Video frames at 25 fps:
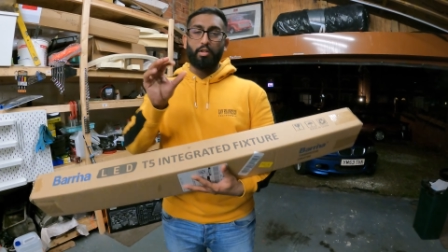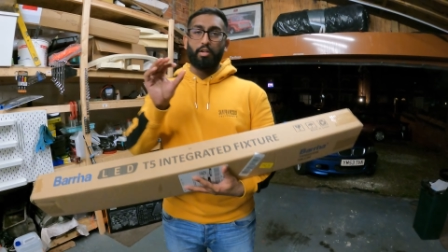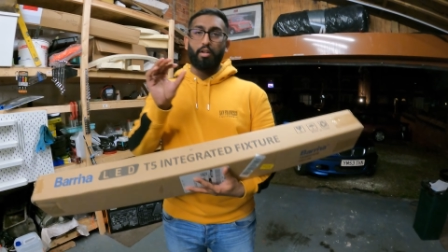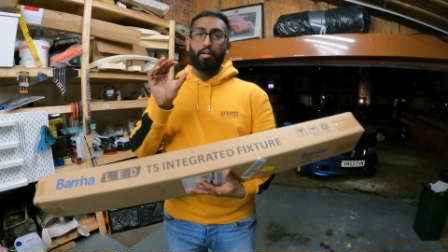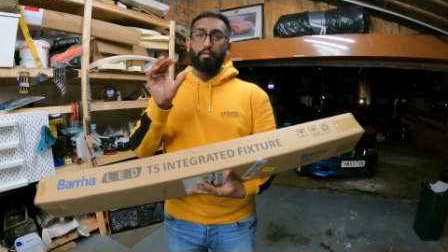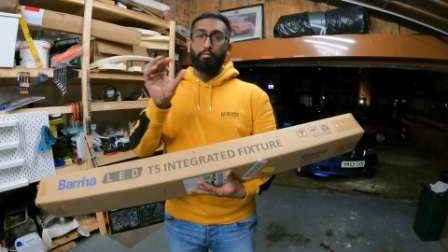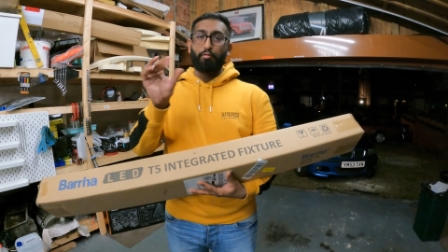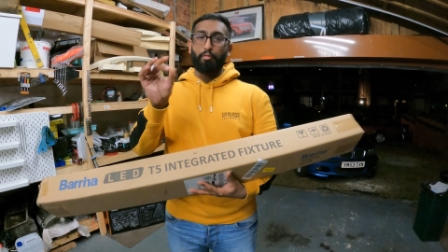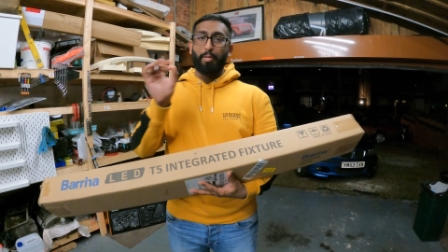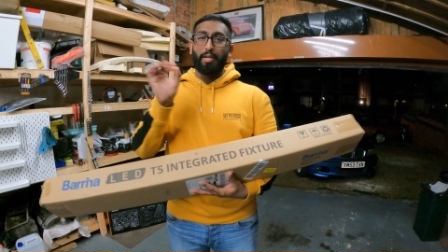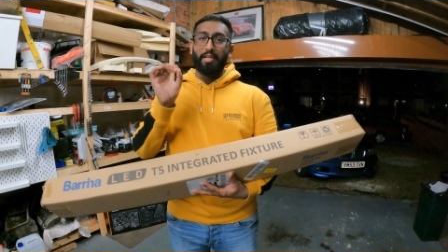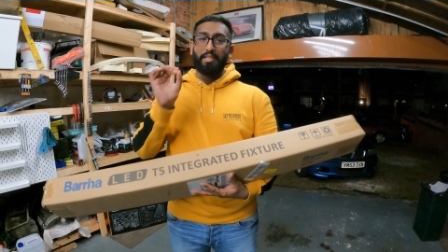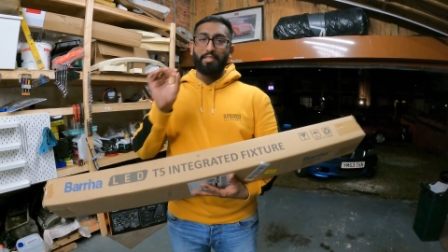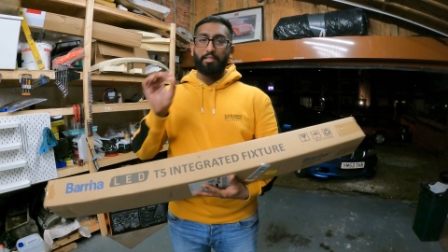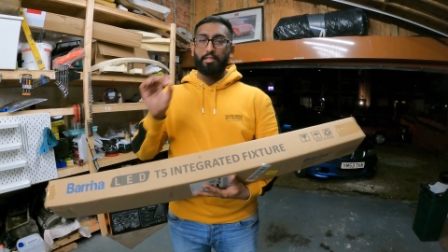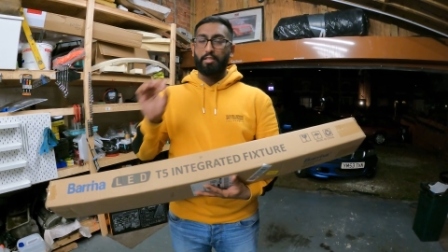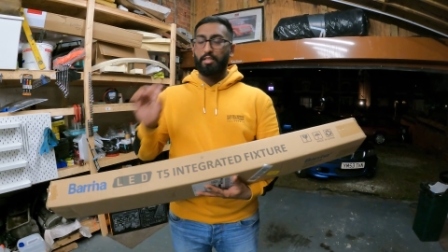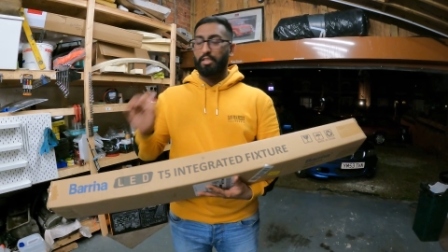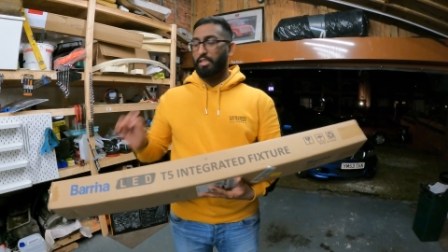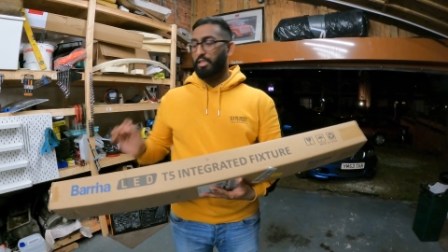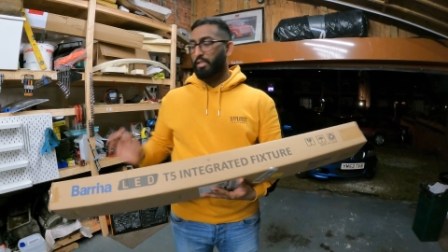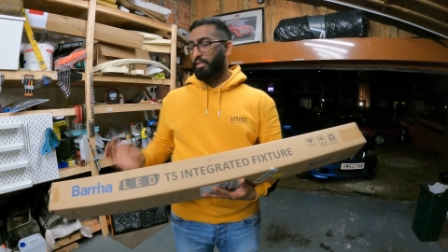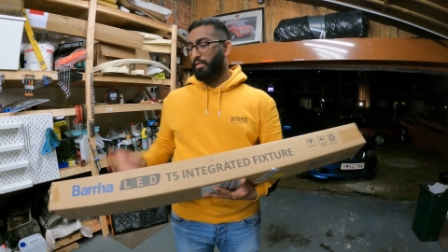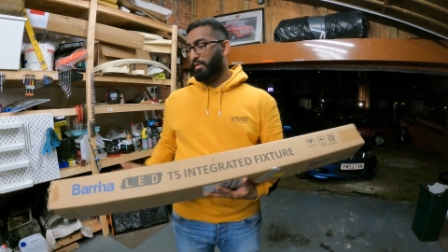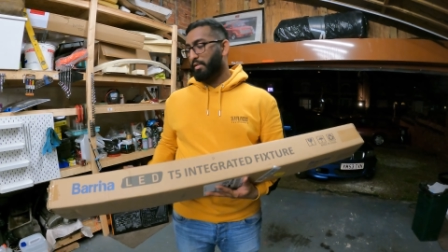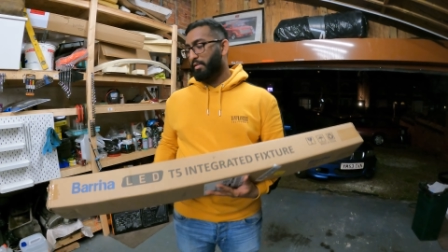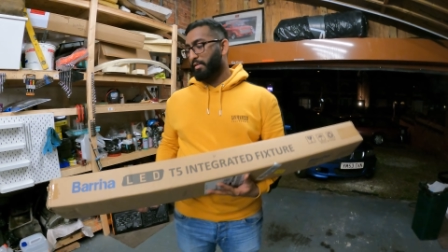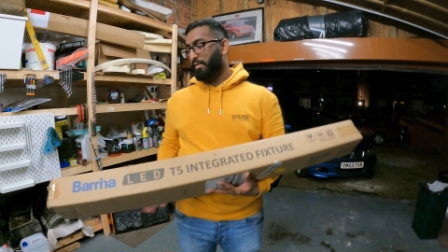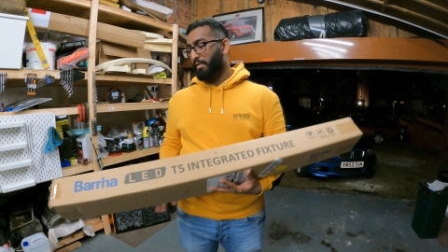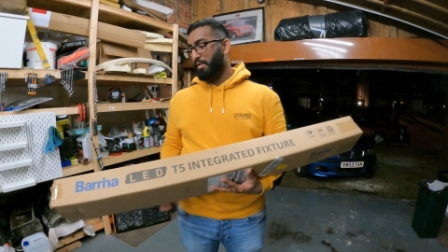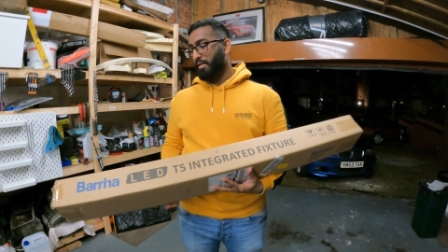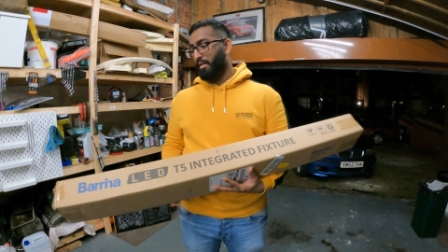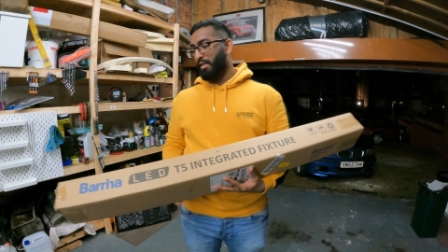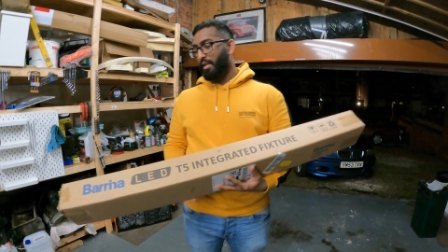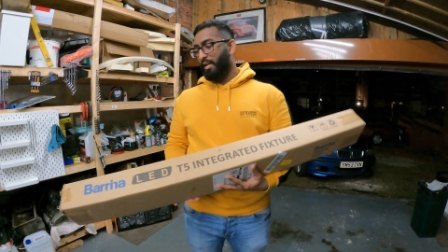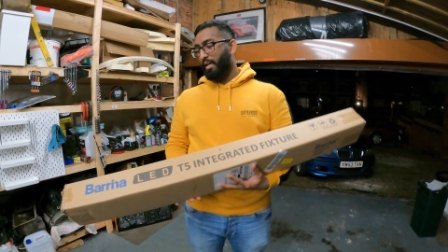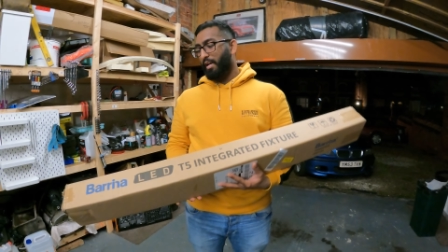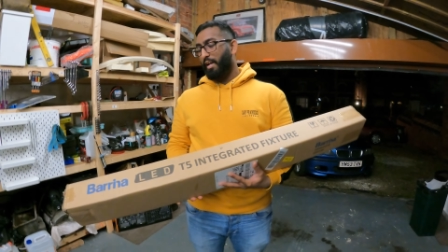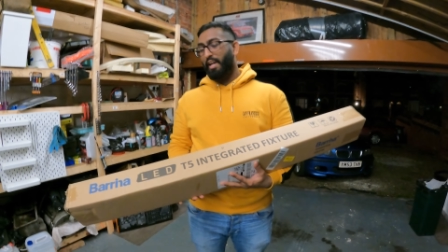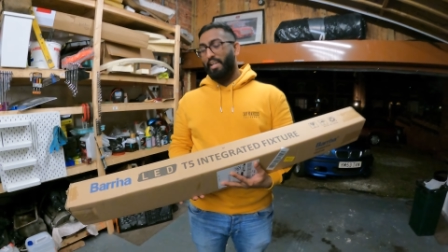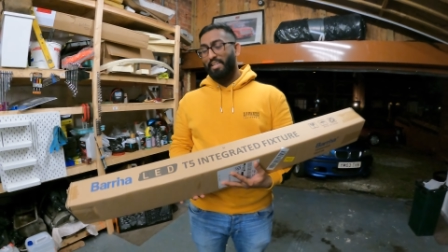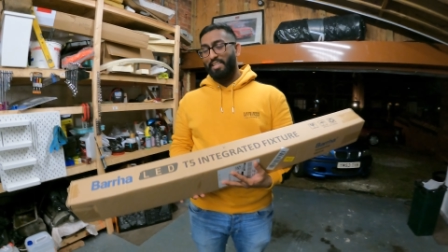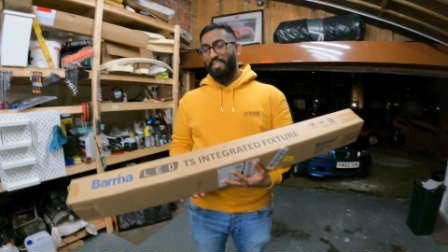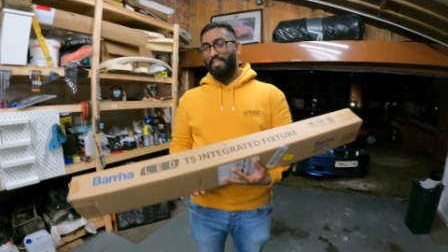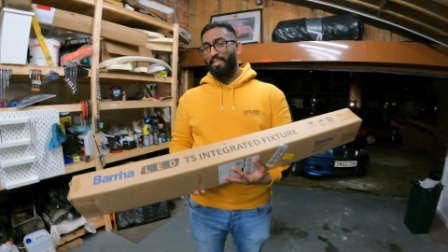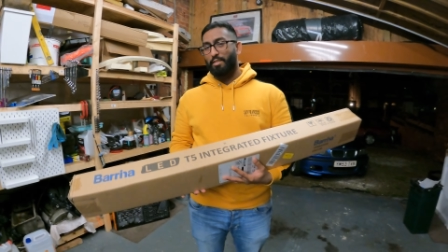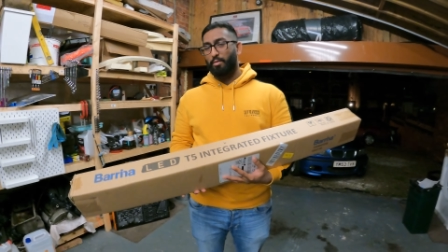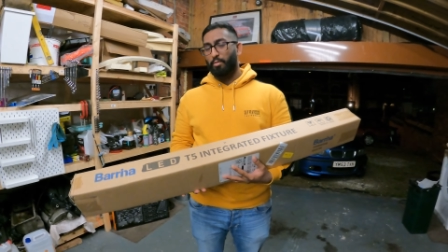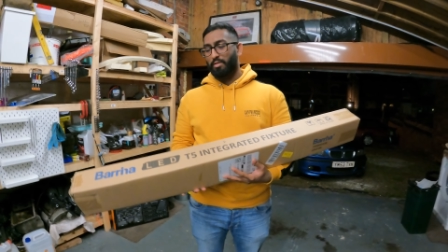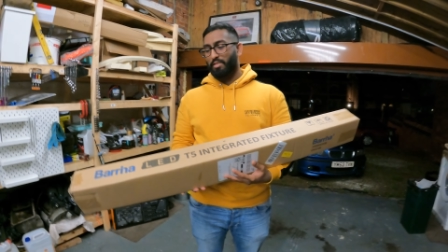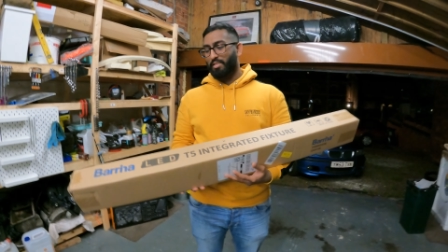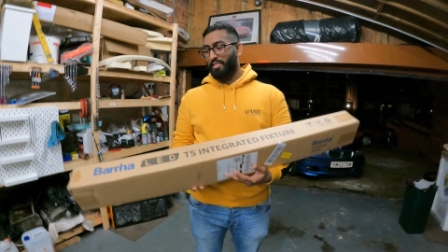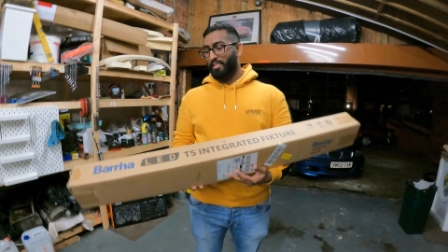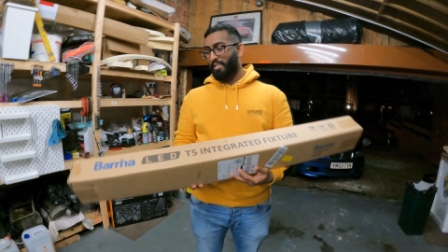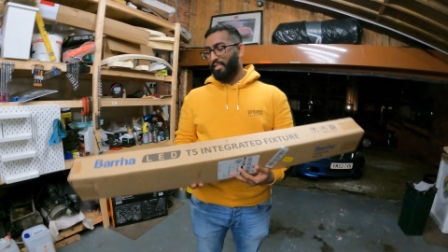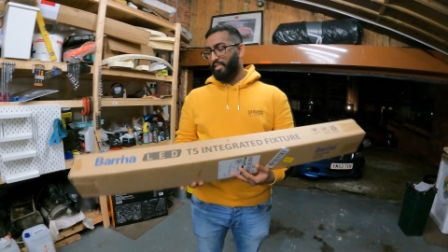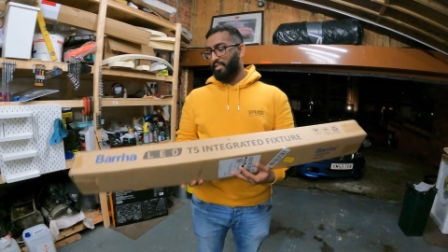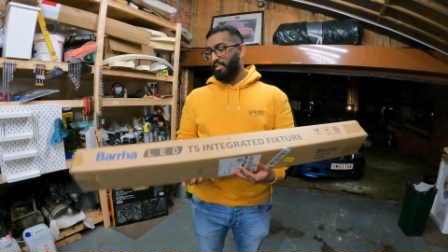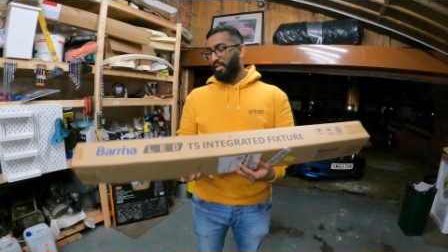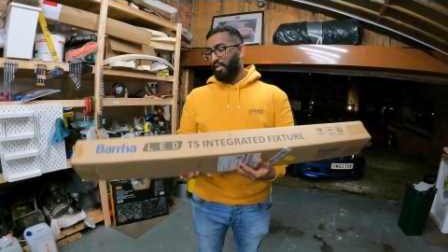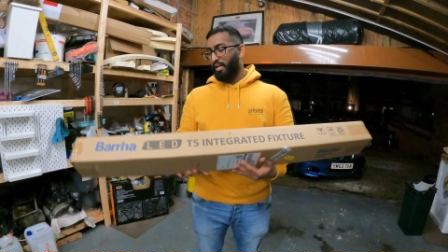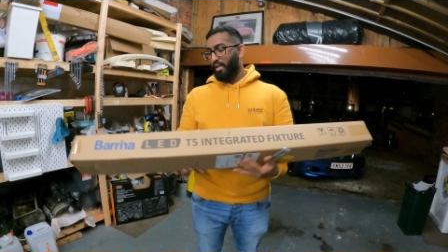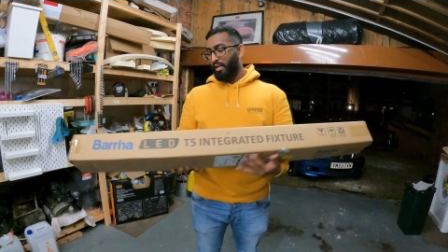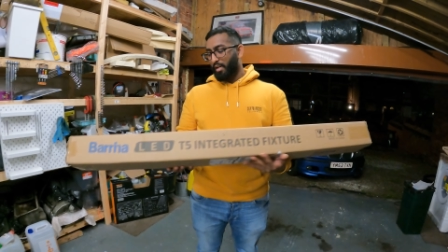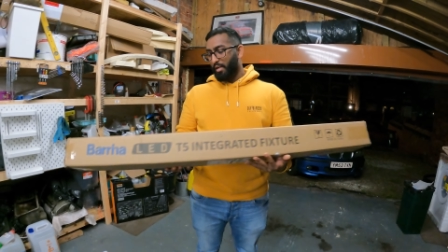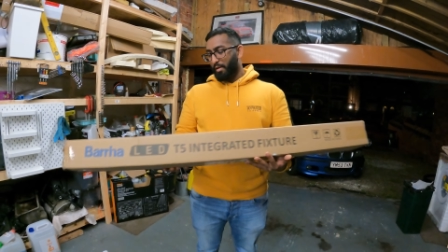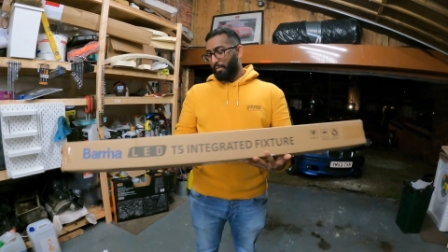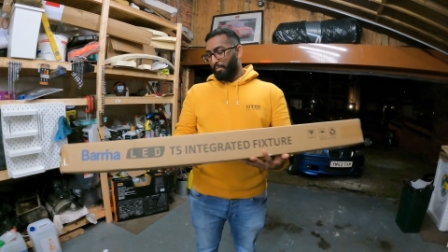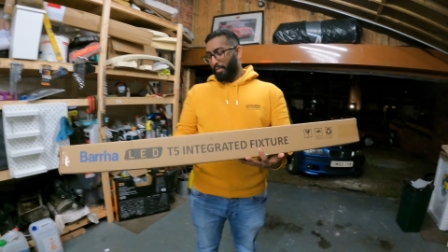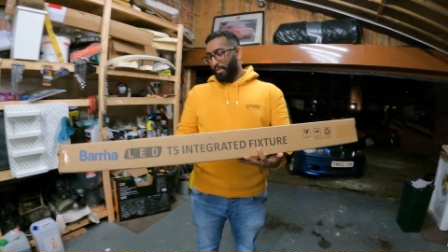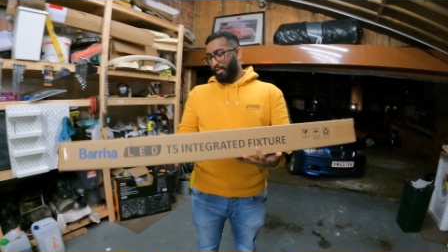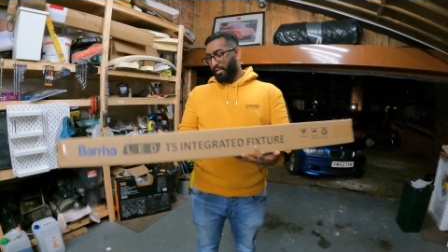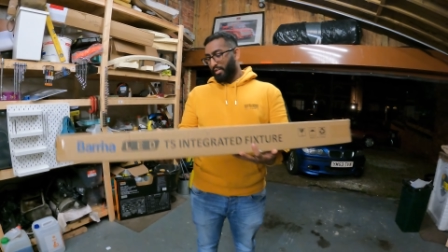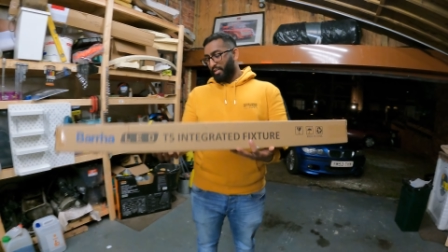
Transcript: you can't replace the LEDs once they're dead. But